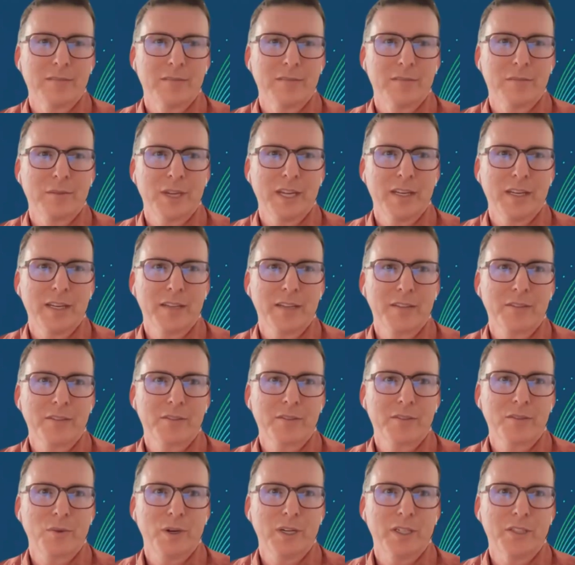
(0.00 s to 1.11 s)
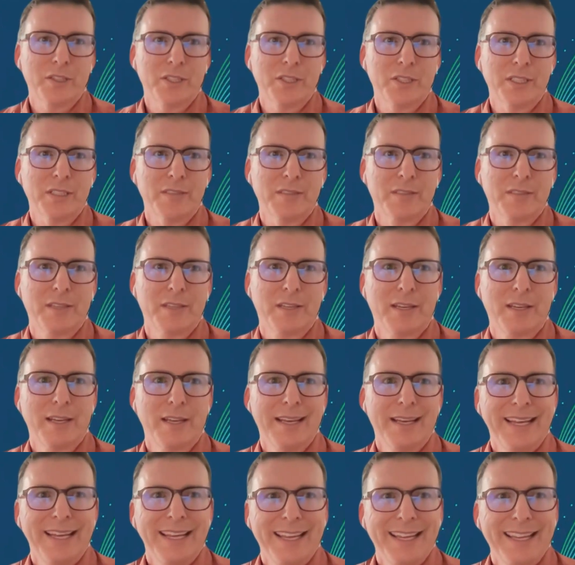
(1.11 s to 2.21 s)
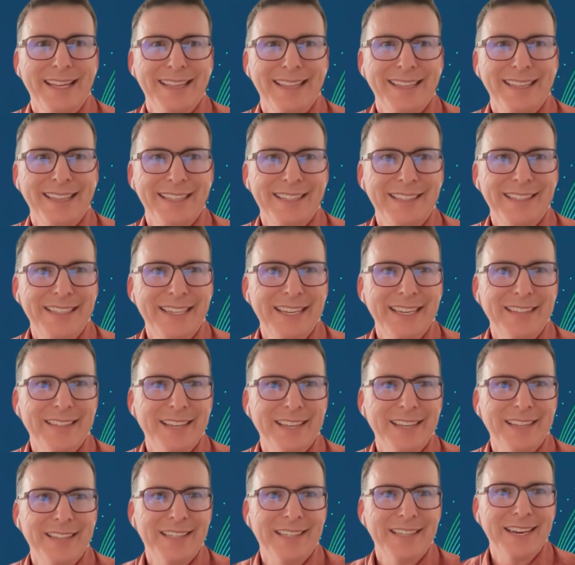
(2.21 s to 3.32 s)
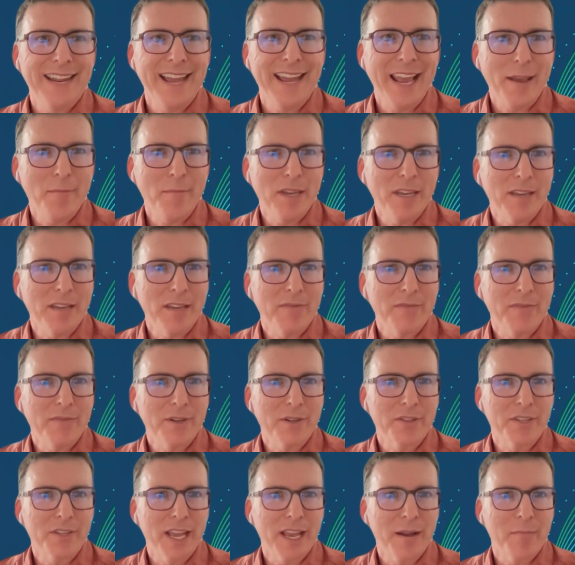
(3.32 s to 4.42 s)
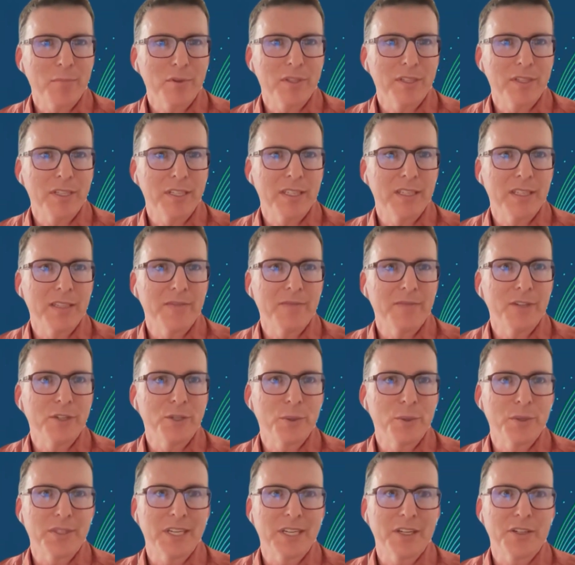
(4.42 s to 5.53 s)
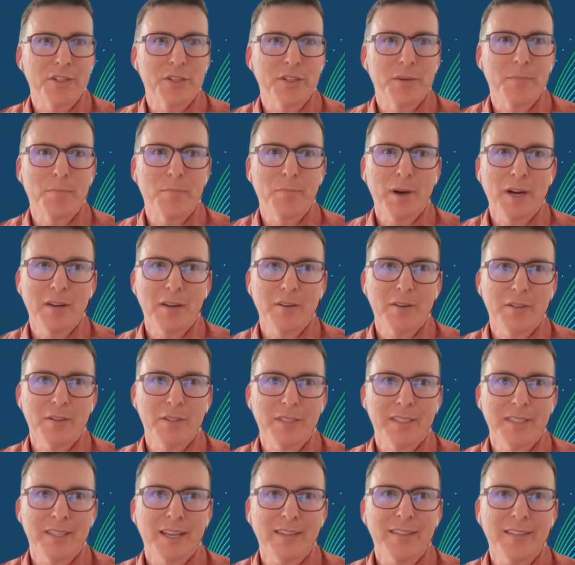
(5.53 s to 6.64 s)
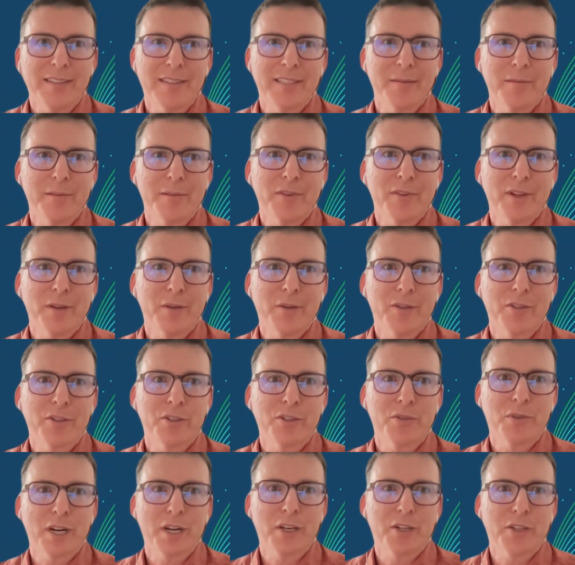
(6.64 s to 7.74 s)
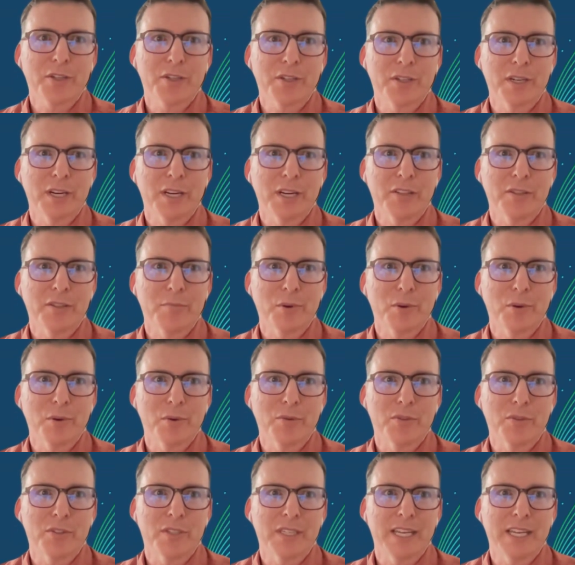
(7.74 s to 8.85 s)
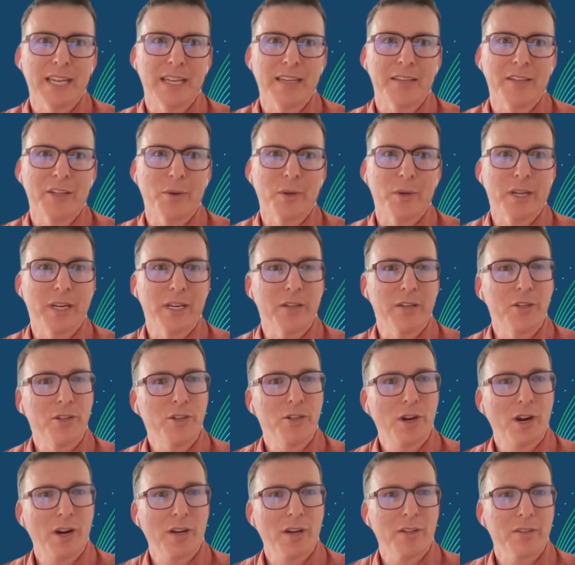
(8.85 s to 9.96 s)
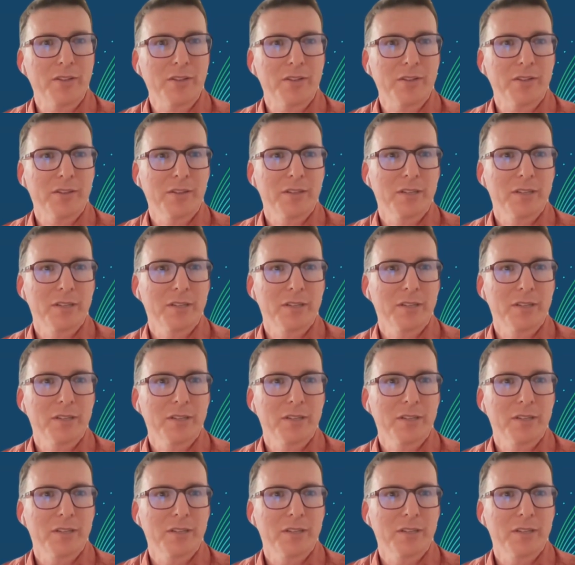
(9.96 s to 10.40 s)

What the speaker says: Okay, next question. The CSS naming, for example, in the visualization bundle, doesn't seem to follow a structure as opposed to the integrated charts.